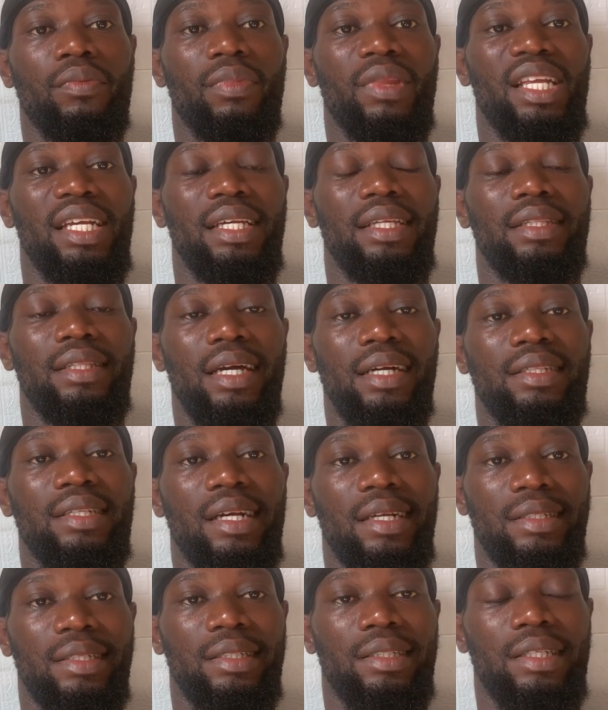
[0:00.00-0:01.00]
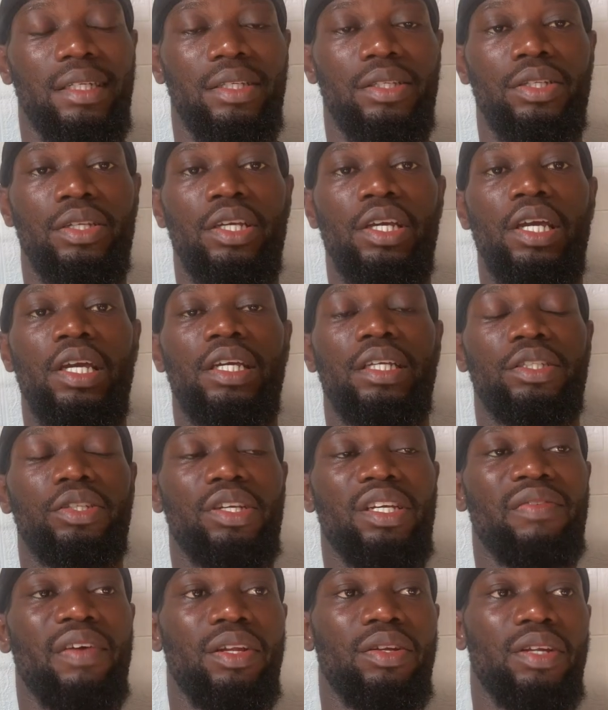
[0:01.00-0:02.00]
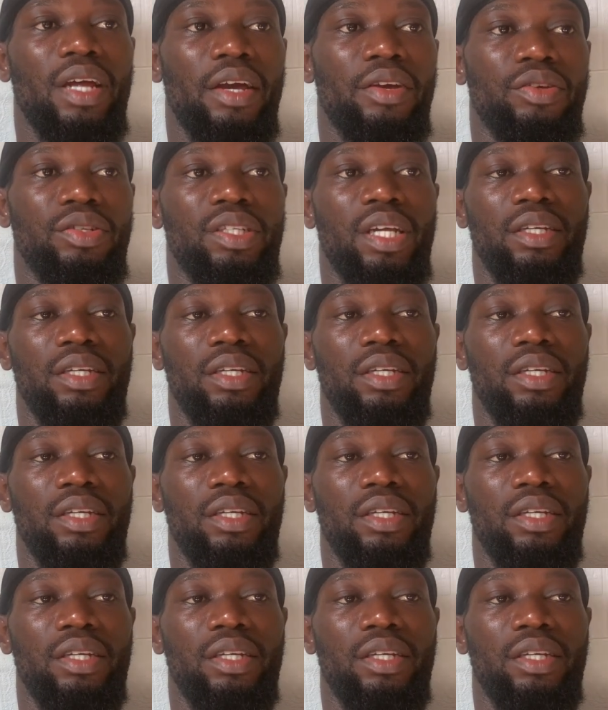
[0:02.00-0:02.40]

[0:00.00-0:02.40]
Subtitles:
in that assistant. So if another user